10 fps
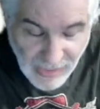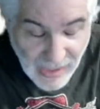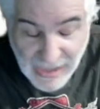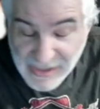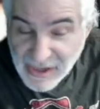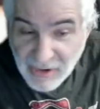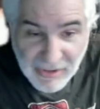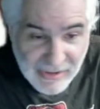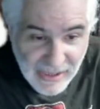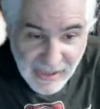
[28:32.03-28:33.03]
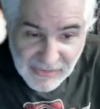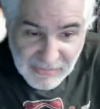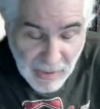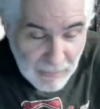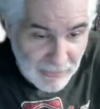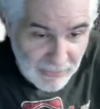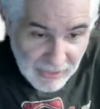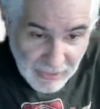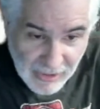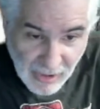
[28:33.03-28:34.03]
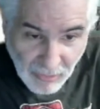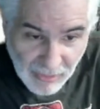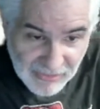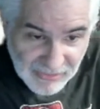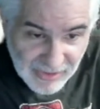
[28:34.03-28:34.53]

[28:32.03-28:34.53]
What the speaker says: And the thing is, remember, you can always